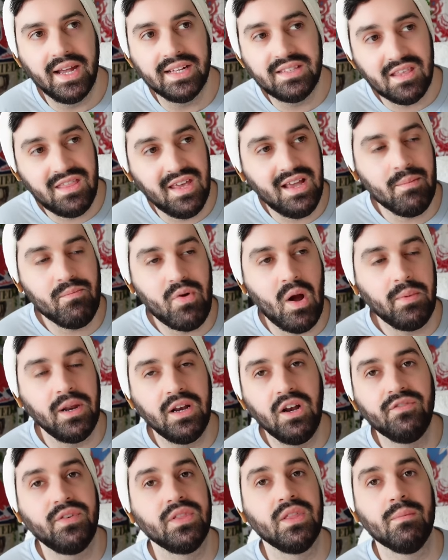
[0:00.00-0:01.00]
It's the thing I'm probably
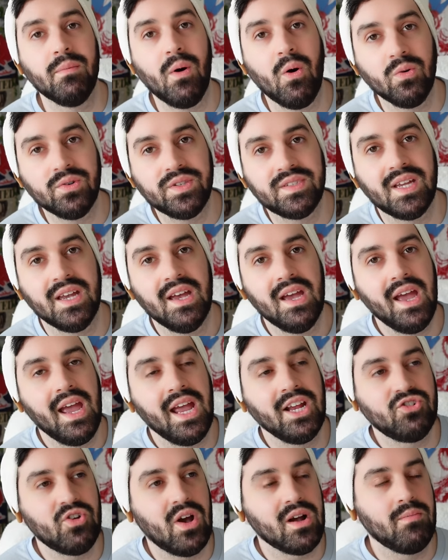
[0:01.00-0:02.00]
loving the most
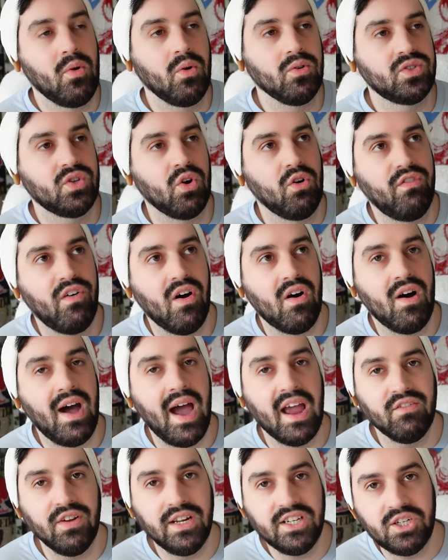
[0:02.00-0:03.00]
in in Dragon Ball so far.
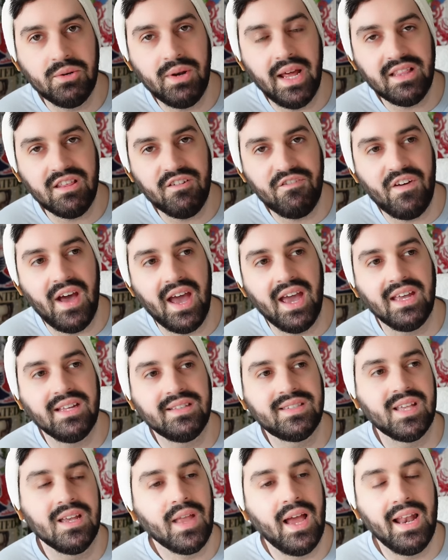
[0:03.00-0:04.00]
I really do like the fights.